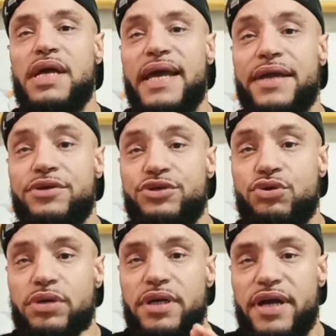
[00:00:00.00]
and do
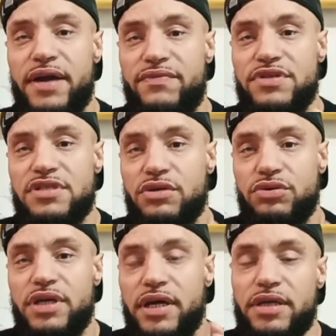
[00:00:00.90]
it every single
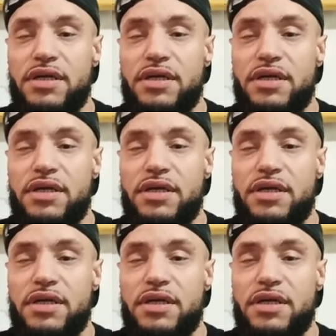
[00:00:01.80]
day.